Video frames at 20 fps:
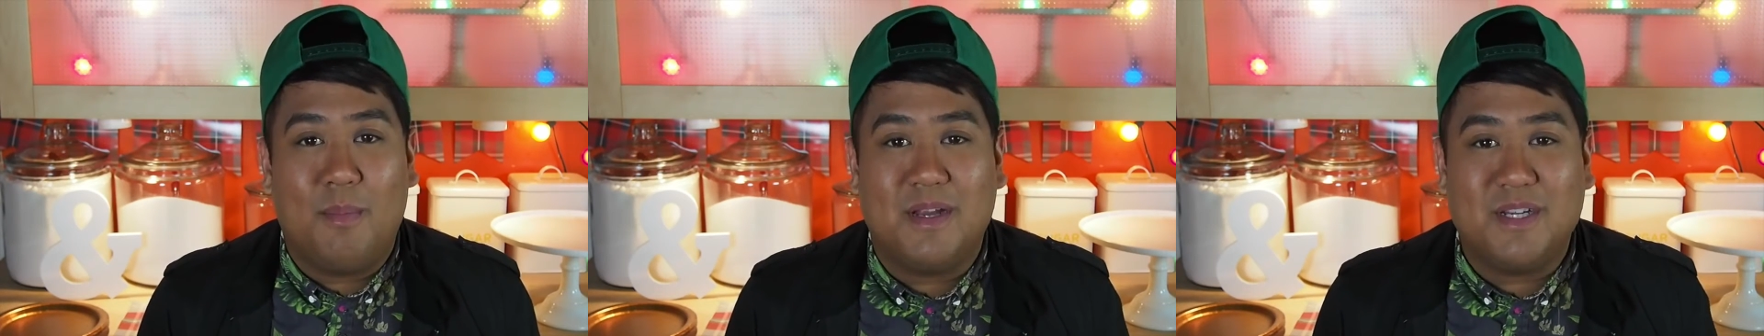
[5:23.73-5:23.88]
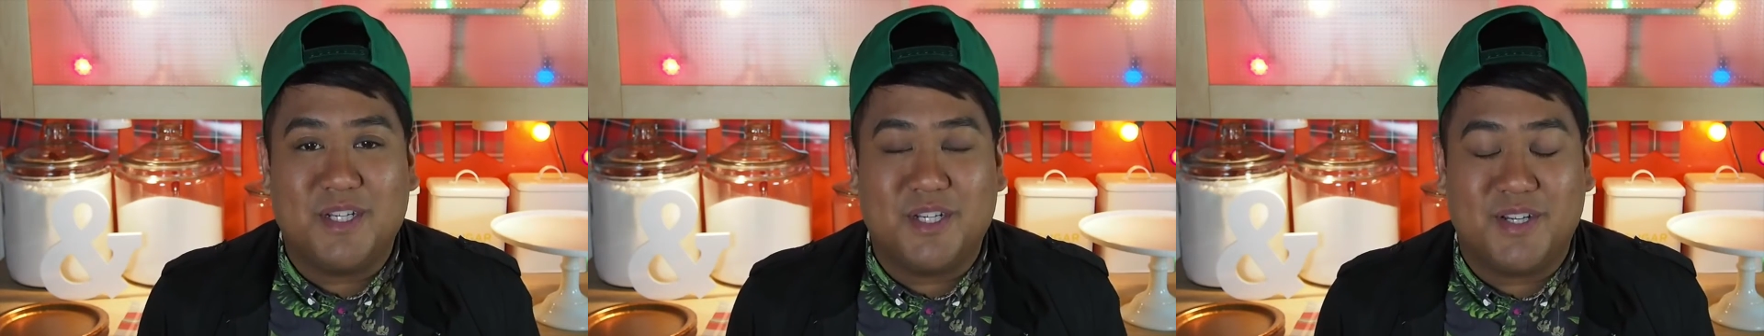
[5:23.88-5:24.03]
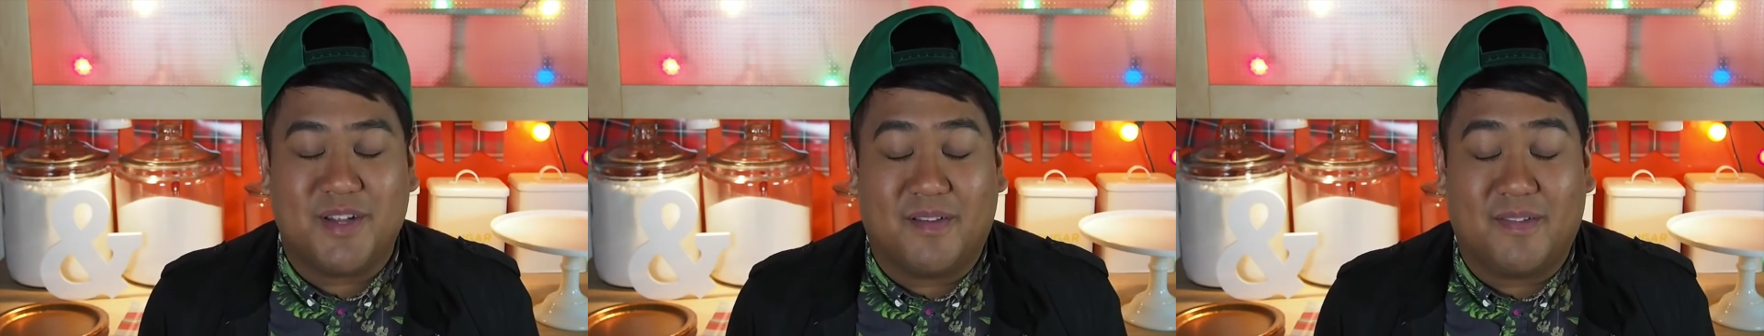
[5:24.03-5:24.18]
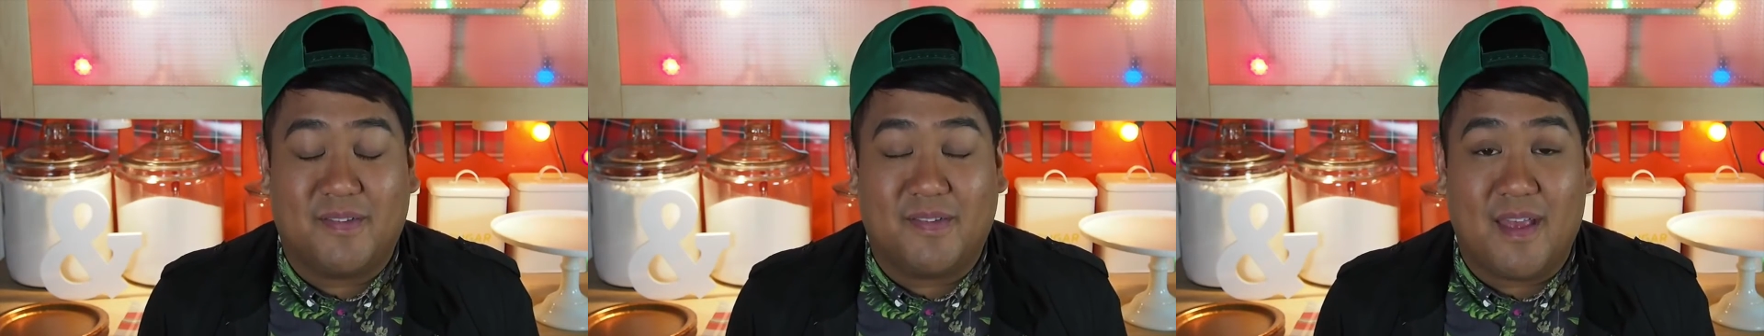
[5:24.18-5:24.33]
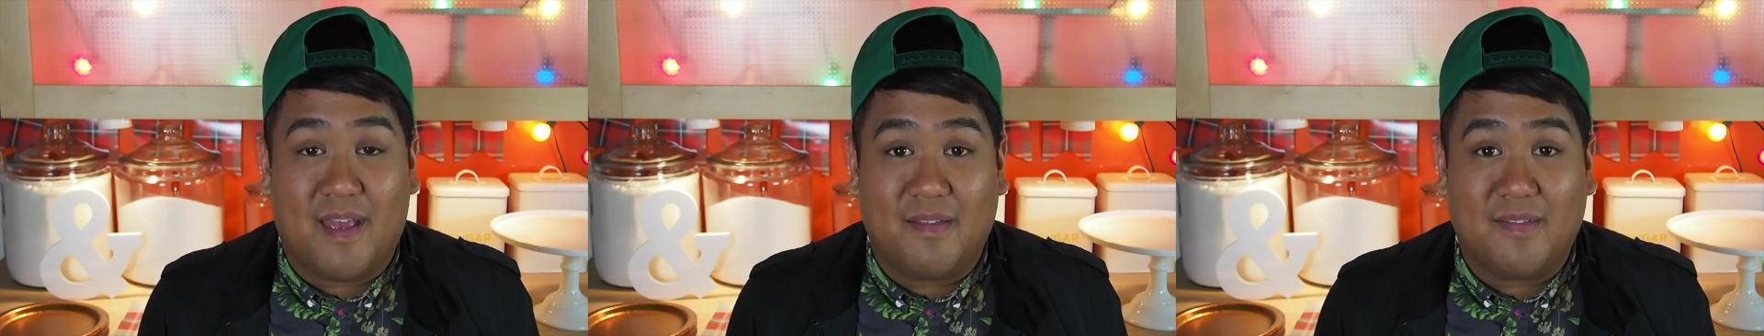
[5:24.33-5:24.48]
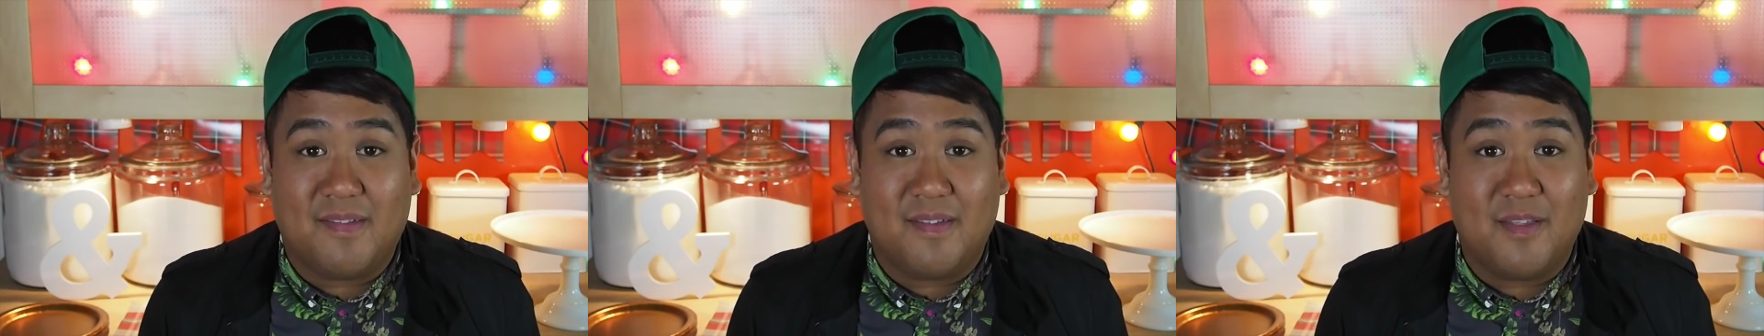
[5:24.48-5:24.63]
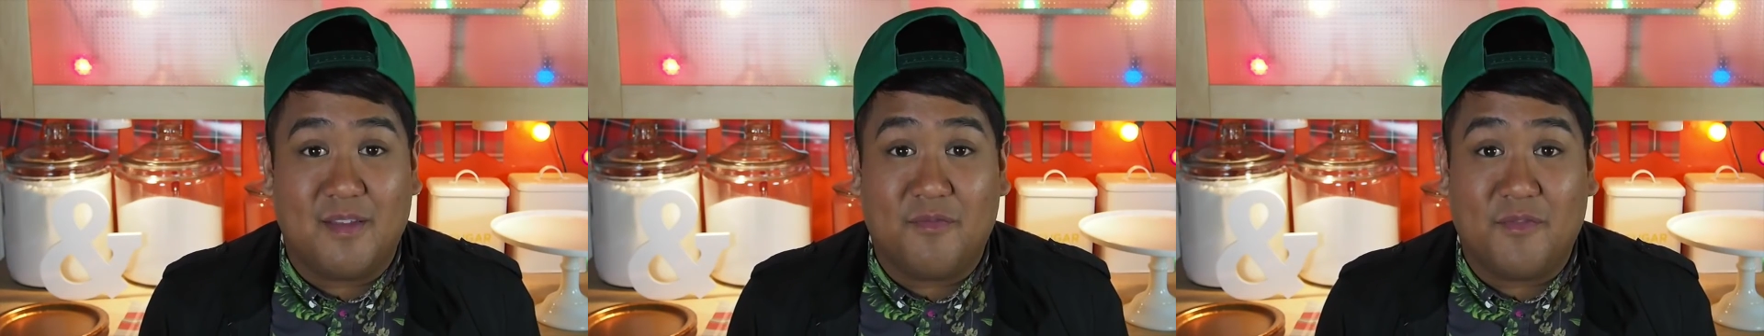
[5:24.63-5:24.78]
much
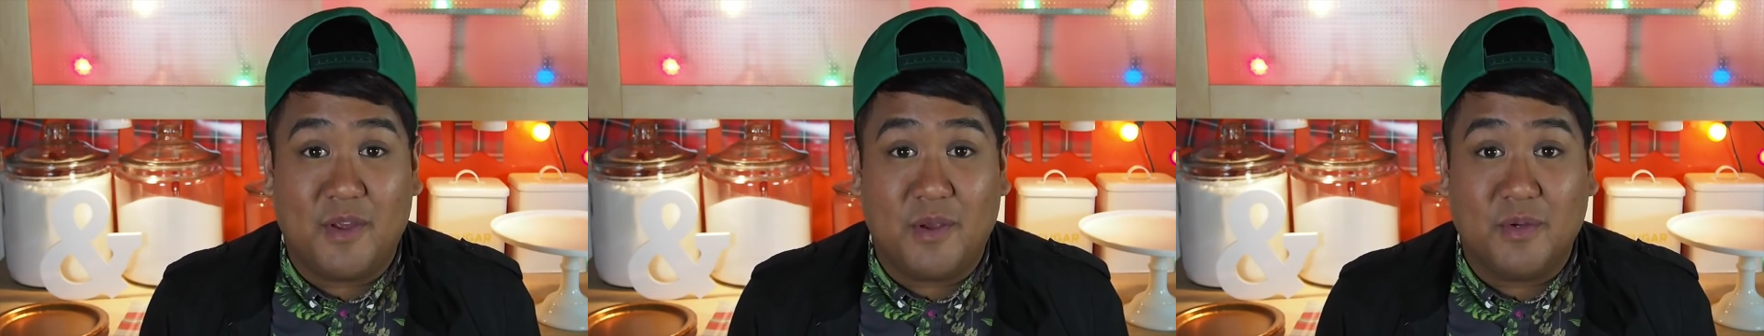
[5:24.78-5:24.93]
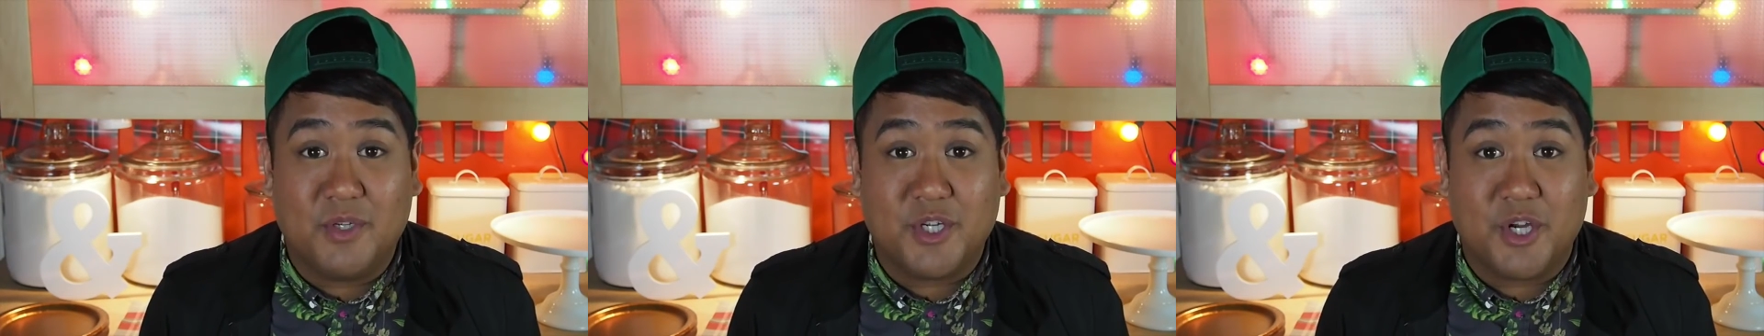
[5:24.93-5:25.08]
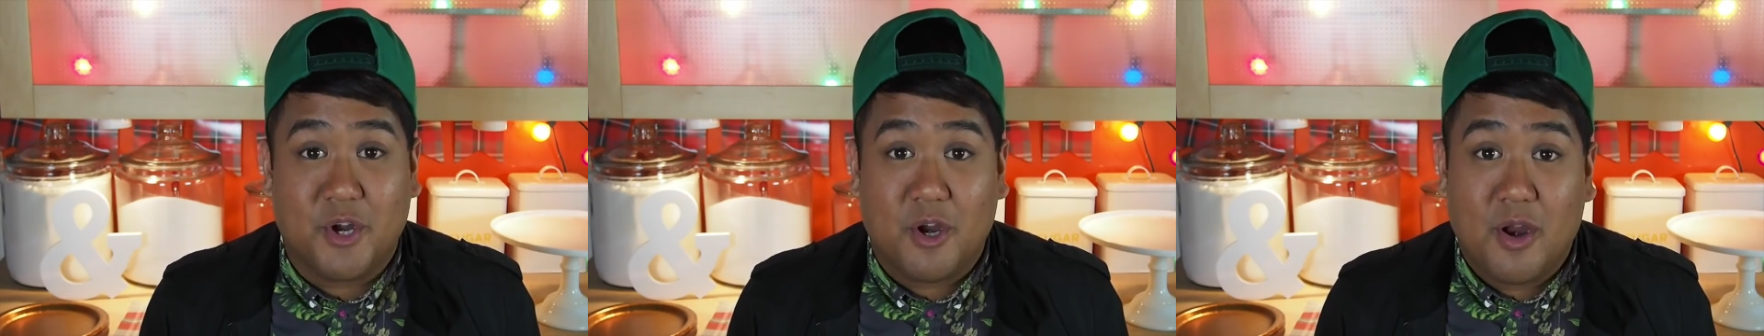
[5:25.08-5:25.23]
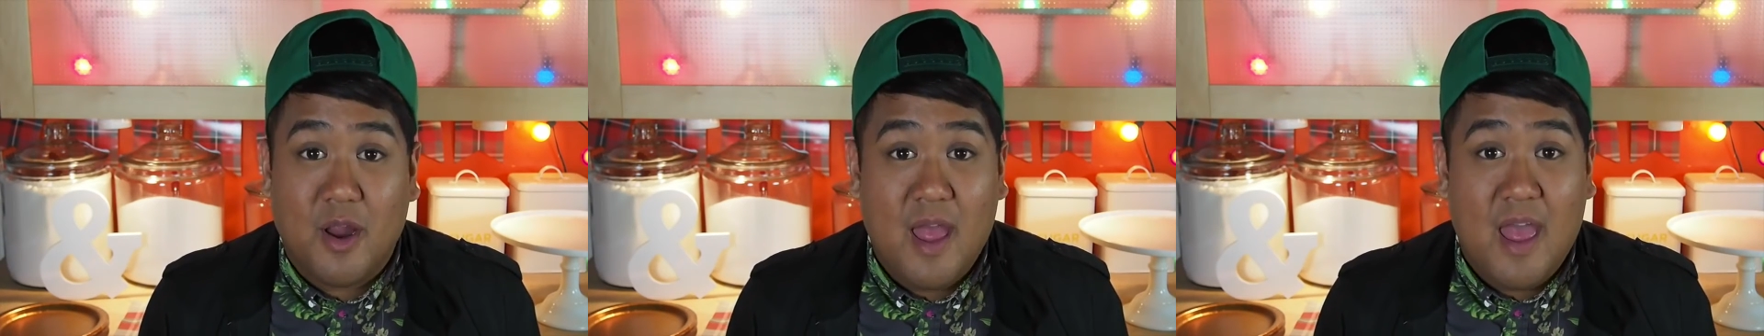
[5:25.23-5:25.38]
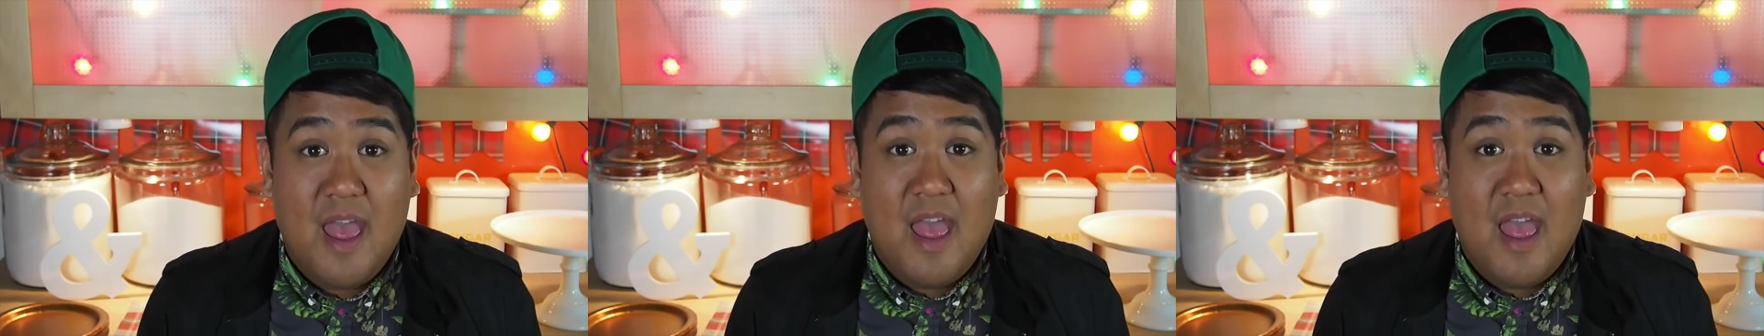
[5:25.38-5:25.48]
success in the future.